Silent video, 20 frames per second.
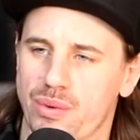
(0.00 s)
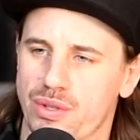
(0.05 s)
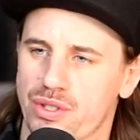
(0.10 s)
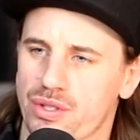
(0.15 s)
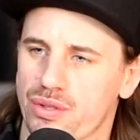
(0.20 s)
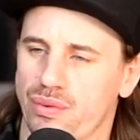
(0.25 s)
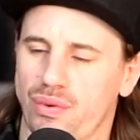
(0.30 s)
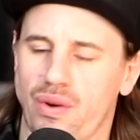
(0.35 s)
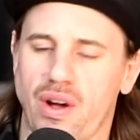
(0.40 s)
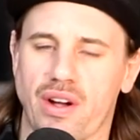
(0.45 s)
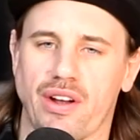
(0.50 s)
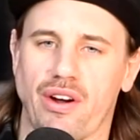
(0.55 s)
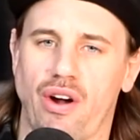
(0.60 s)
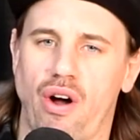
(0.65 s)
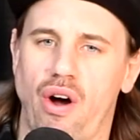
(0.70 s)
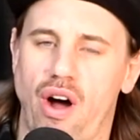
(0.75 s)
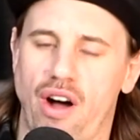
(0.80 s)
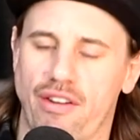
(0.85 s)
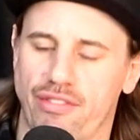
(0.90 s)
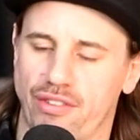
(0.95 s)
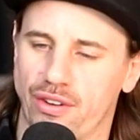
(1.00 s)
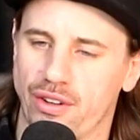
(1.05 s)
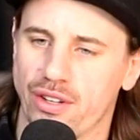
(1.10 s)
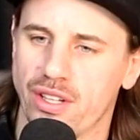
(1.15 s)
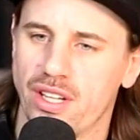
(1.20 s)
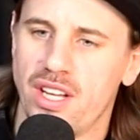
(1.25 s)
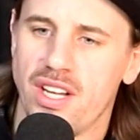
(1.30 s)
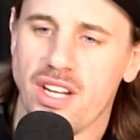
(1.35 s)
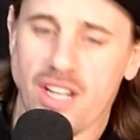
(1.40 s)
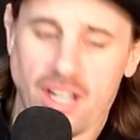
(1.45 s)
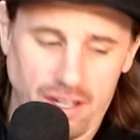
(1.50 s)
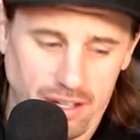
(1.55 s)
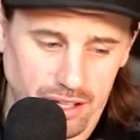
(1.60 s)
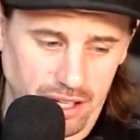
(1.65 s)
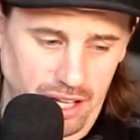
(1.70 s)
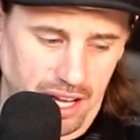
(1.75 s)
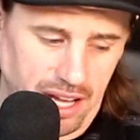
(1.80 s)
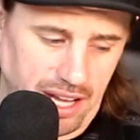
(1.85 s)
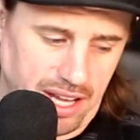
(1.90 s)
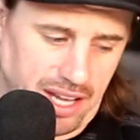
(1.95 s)
which is fucking awful.
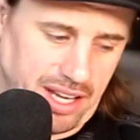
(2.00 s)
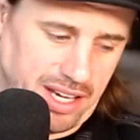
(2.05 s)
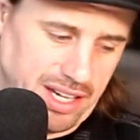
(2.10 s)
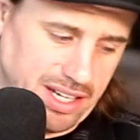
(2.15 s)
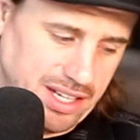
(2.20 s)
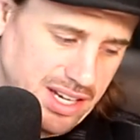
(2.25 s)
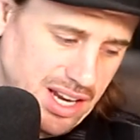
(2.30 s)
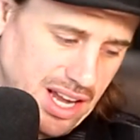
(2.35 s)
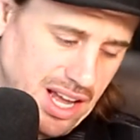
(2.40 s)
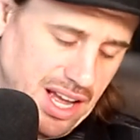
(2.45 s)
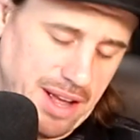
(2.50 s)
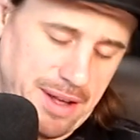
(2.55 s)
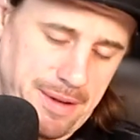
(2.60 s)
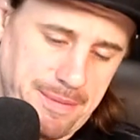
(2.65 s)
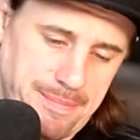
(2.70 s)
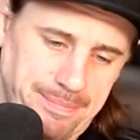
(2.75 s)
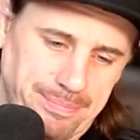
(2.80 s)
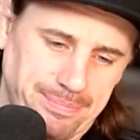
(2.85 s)
Well,